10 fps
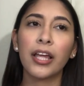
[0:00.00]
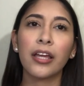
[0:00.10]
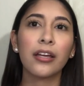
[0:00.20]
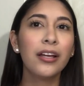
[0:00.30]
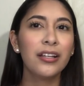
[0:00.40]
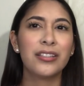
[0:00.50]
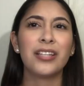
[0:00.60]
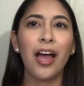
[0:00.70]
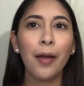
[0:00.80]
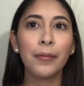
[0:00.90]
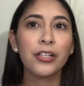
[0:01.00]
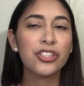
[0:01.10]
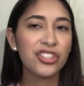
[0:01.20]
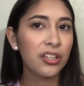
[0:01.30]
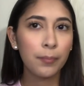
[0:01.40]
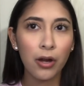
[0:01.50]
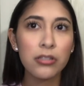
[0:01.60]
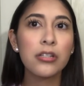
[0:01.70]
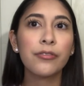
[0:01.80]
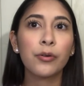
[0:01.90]
Like, damn, like, just think
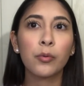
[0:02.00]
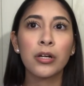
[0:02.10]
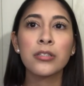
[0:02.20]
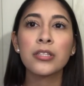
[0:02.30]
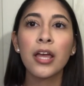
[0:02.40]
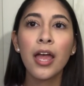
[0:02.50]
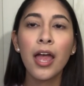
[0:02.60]
positive for once.